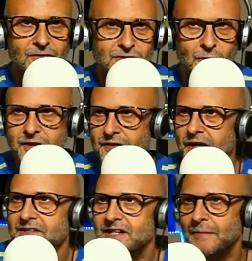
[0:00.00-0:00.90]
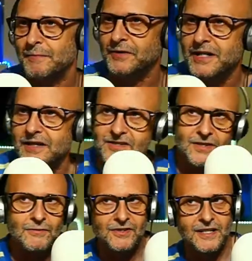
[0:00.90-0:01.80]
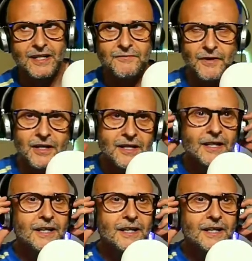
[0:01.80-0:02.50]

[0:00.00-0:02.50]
saw it the other night, Sammy, but yeah, seriously, if I